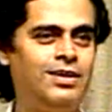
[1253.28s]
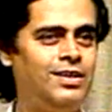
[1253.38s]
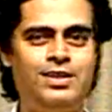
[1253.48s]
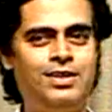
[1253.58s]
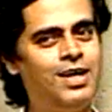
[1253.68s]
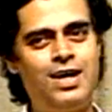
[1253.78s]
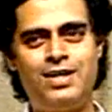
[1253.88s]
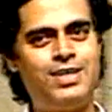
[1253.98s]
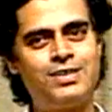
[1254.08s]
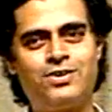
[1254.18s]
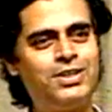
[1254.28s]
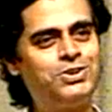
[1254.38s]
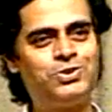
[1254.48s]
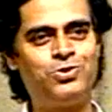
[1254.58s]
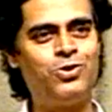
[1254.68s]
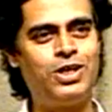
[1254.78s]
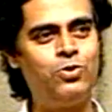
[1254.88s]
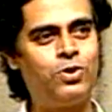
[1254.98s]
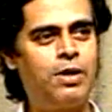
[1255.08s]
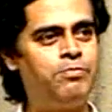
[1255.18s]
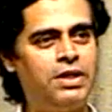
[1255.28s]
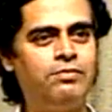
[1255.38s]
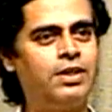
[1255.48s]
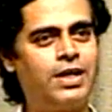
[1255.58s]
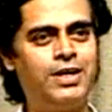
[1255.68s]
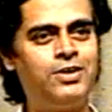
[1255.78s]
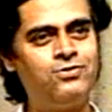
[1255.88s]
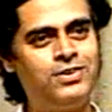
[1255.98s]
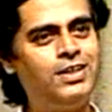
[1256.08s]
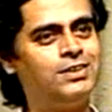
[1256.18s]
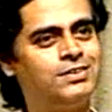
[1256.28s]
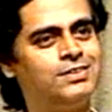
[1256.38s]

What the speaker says: Yeah, it has got a stored lookup table kind of things.